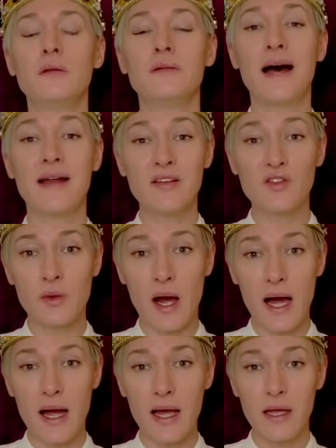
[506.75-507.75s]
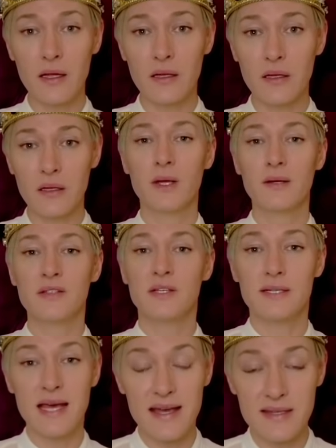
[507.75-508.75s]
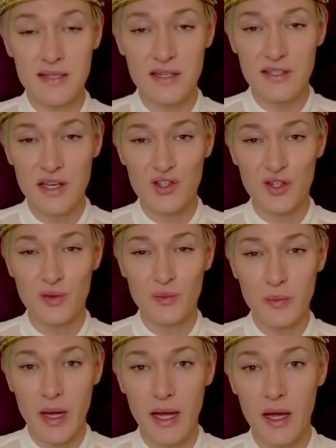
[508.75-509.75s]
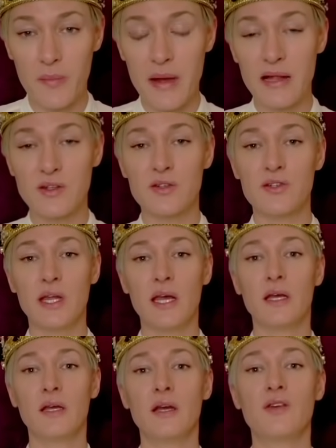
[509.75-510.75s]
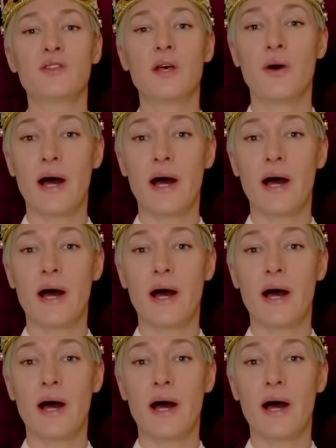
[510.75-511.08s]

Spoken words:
That is why today's decision by Her Majesty is so